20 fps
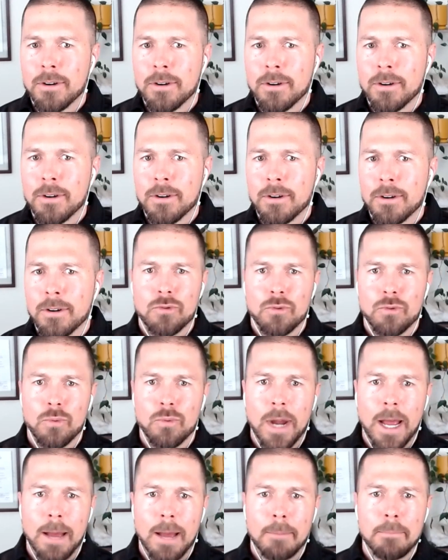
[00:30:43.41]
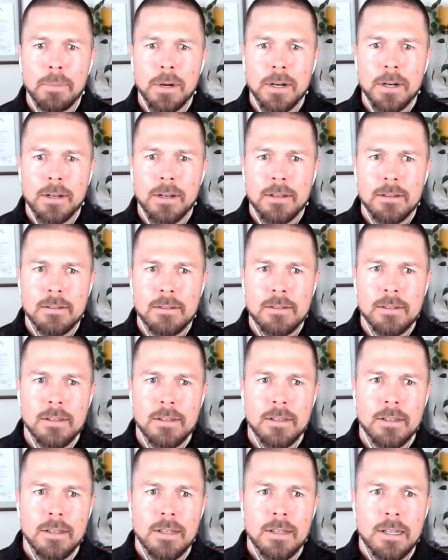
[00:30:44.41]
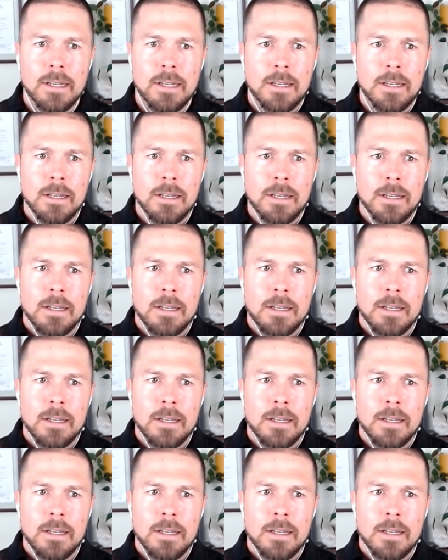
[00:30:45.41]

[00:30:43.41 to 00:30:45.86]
us into a, a,